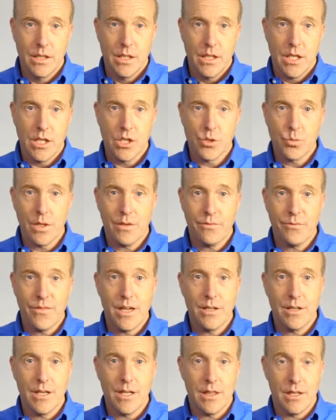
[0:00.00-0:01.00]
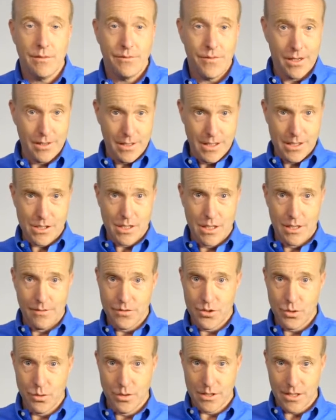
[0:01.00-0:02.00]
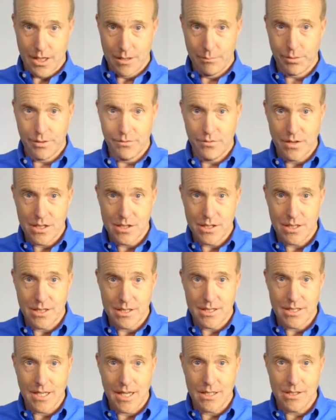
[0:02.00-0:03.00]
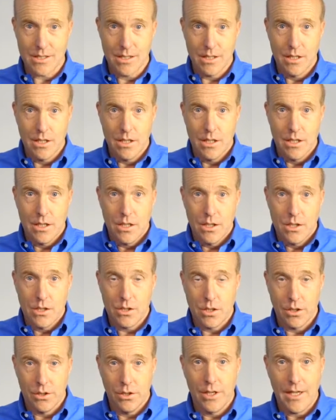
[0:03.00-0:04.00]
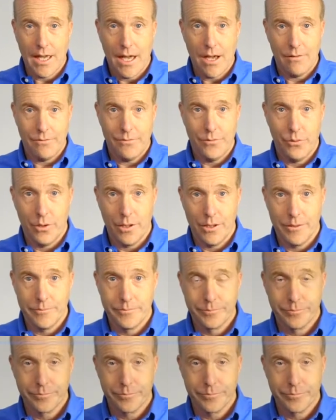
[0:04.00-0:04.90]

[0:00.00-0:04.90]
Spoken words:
Here's what the foundation of suicide prevention says to look out for.